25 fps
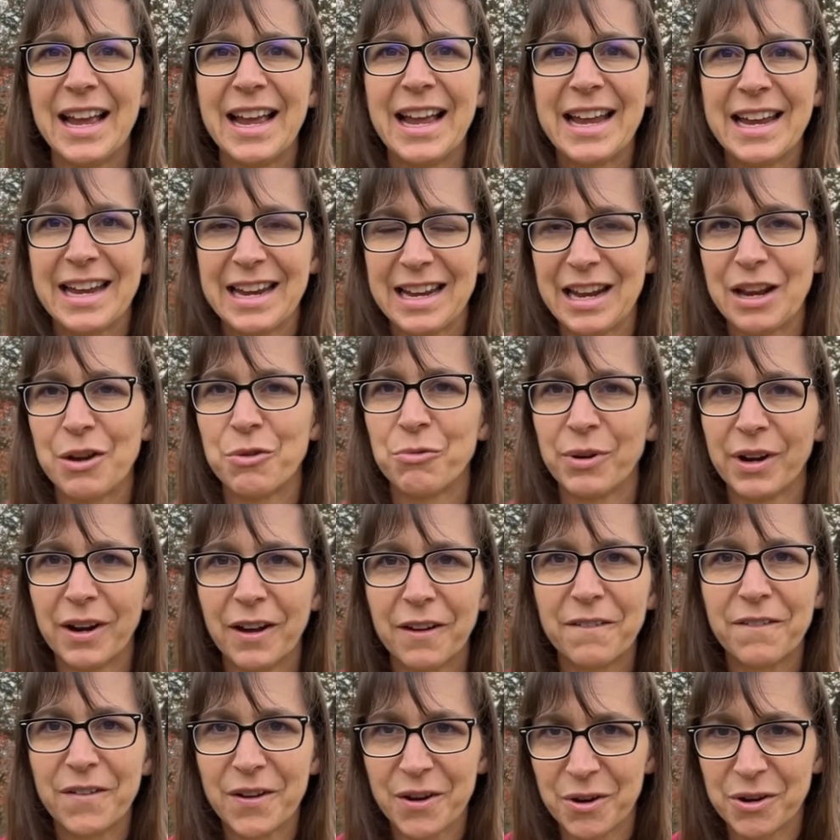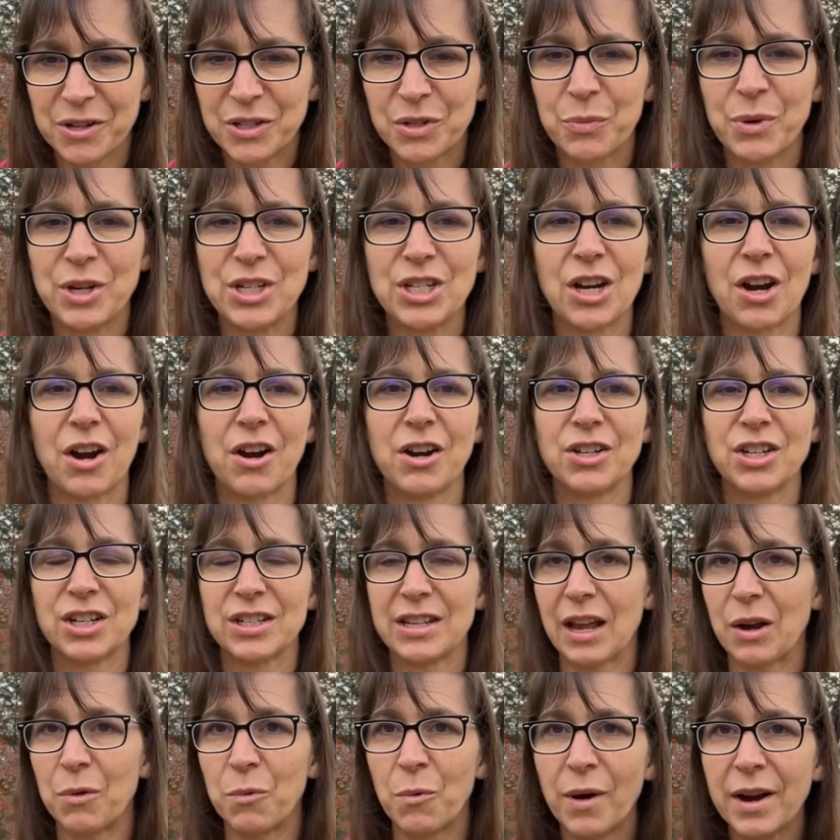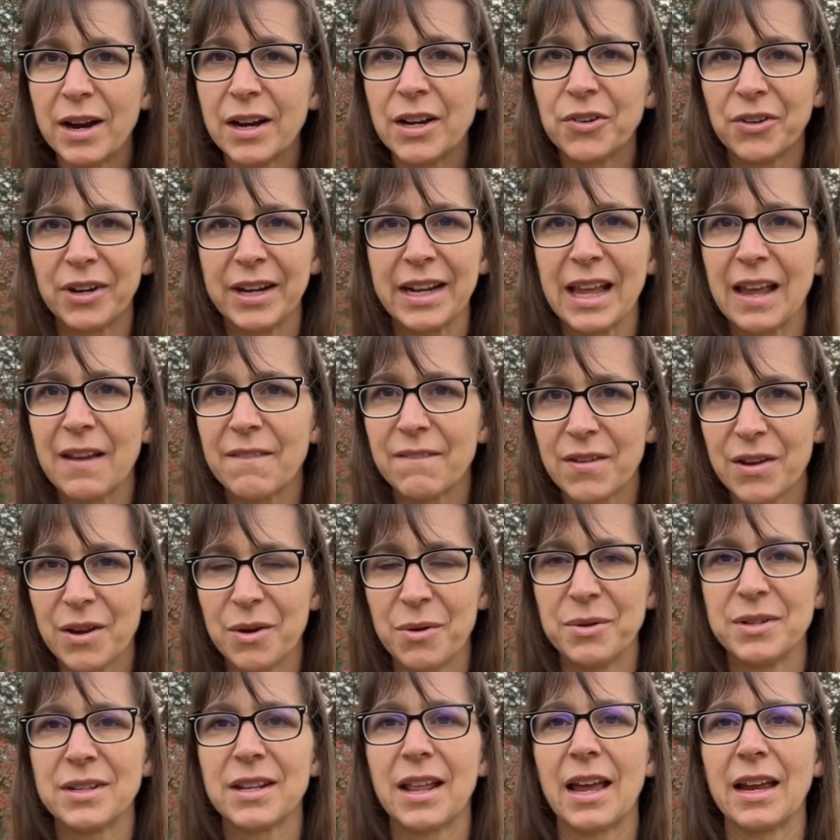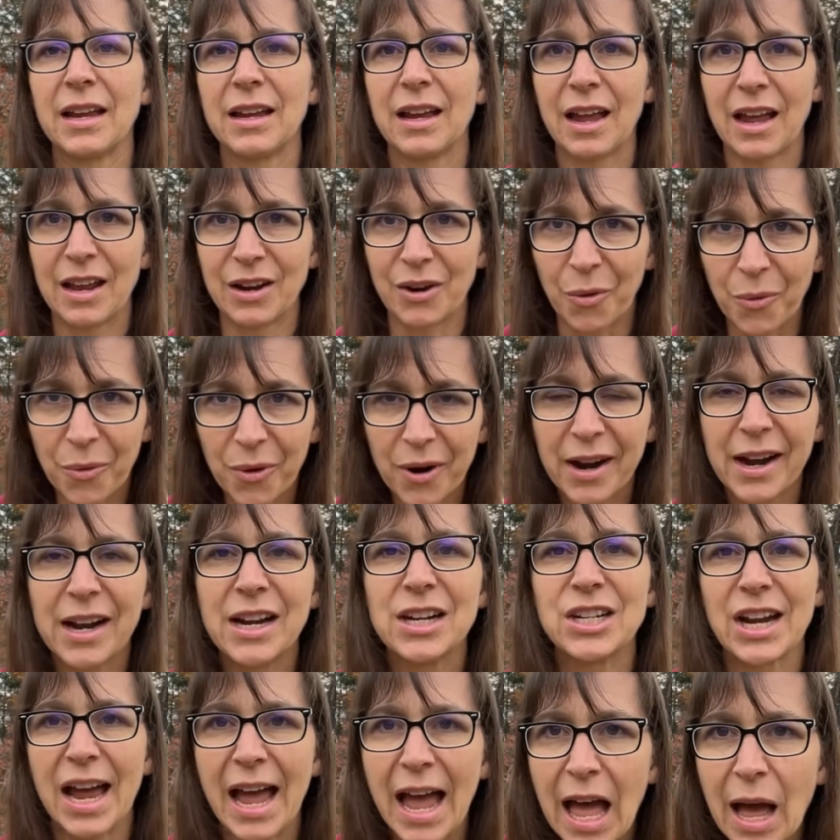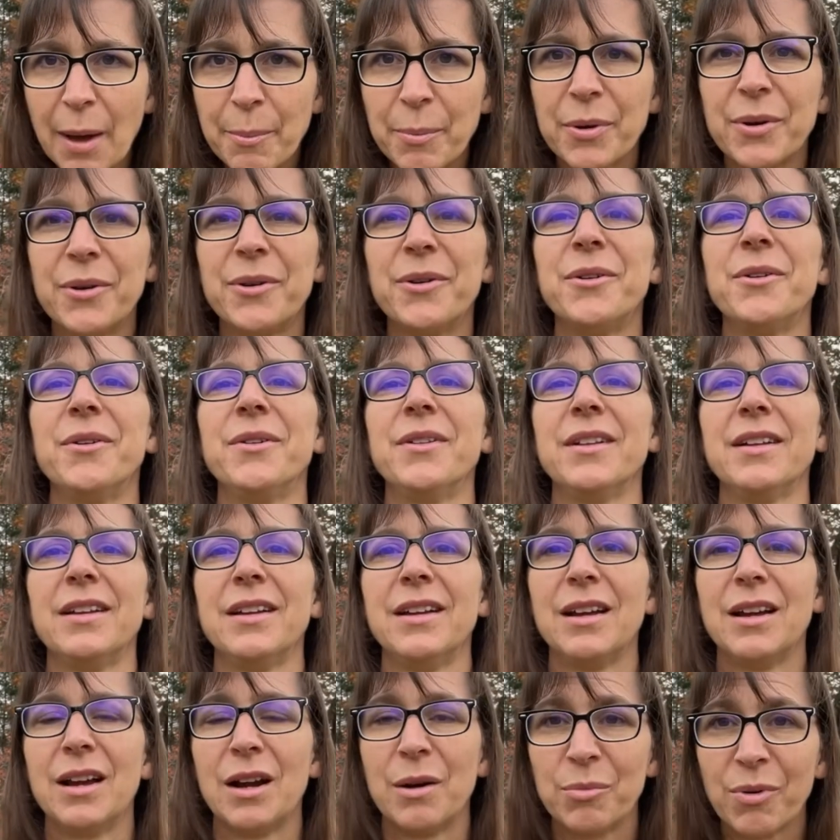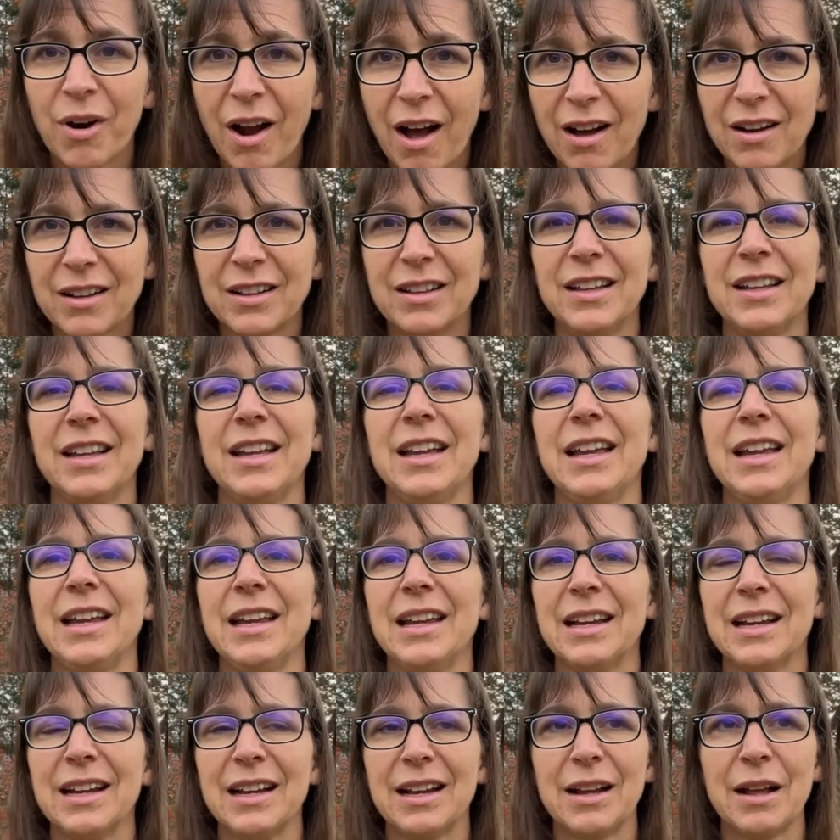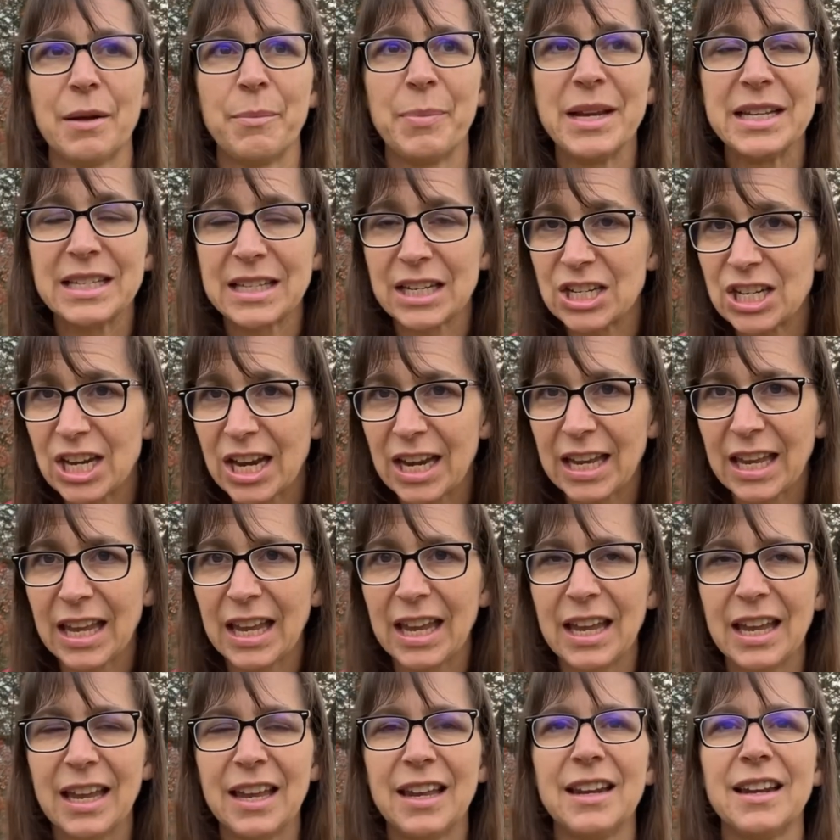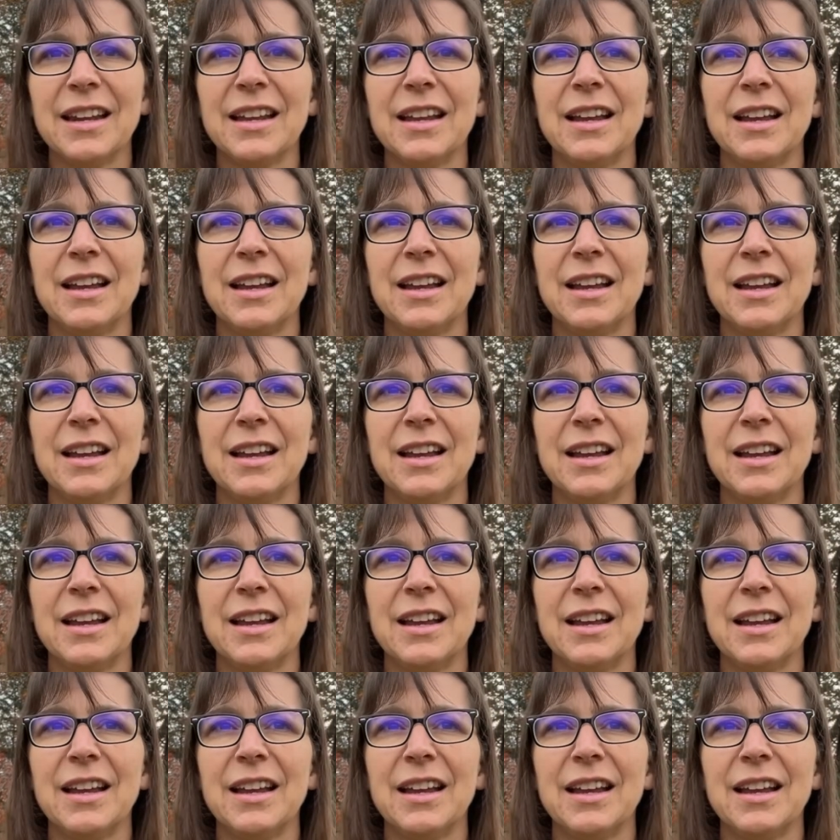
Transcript: eating real foods, which are just like one ingredient foods, like an orange, apple, broccoli, a piece of chicken,